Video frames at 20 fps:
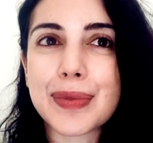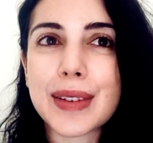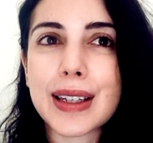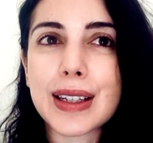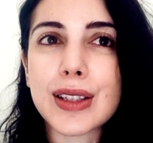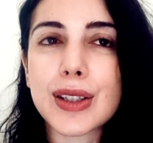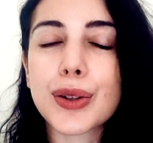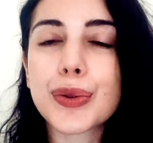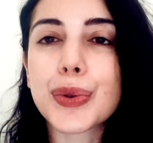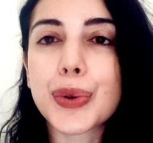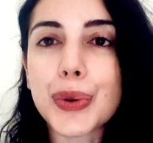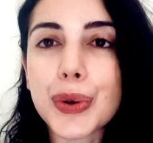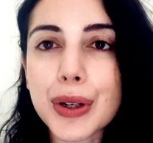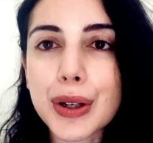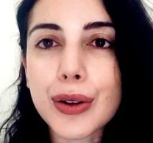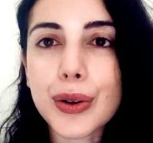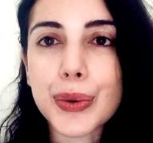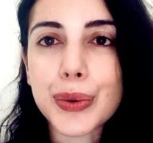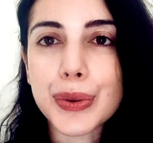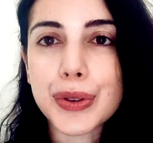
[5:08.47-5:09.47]
It's a
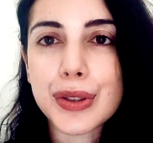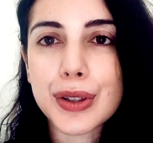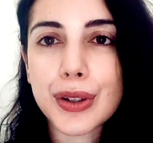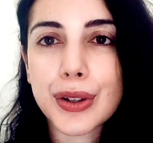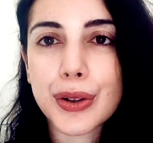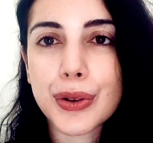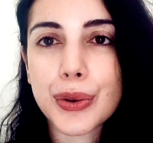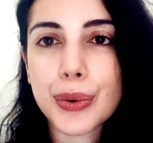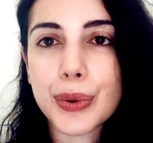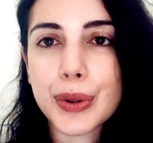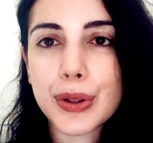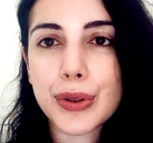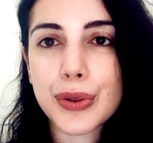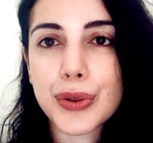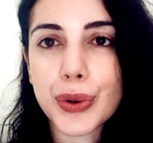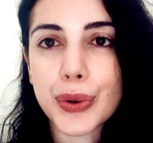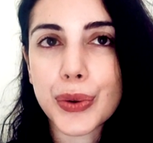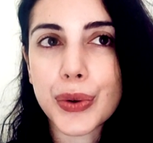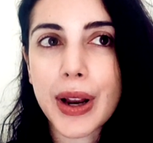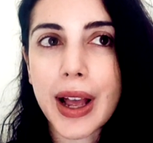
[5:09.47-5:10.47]
roller coaster, when you
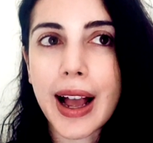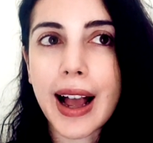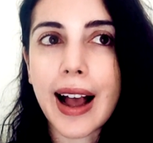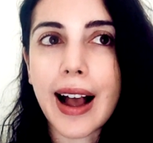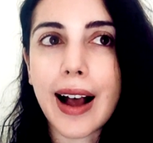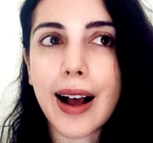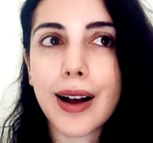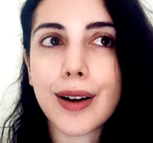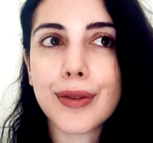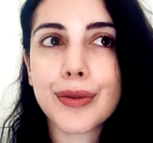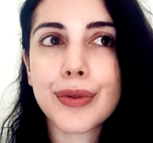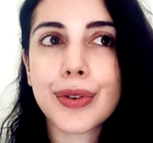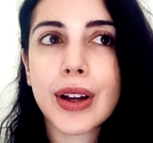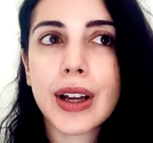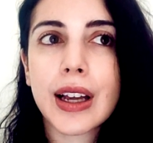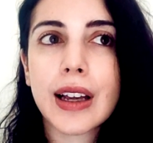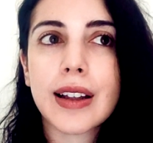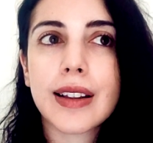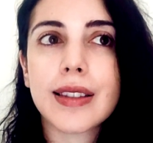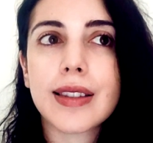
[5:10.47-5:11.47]
don't have
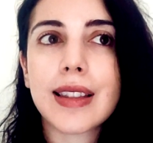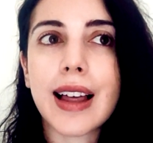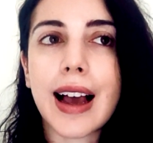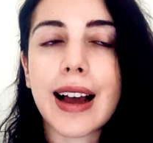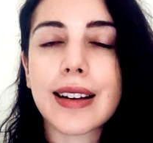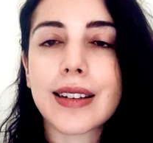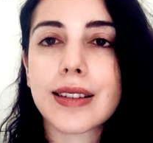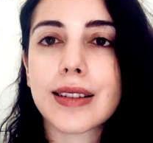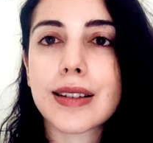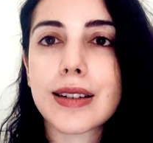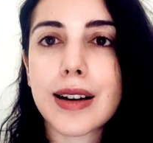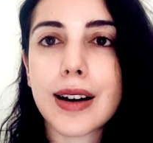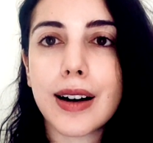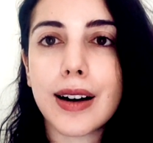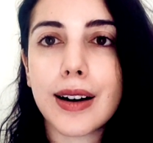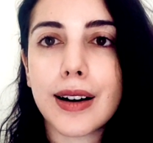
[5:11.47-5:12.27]
that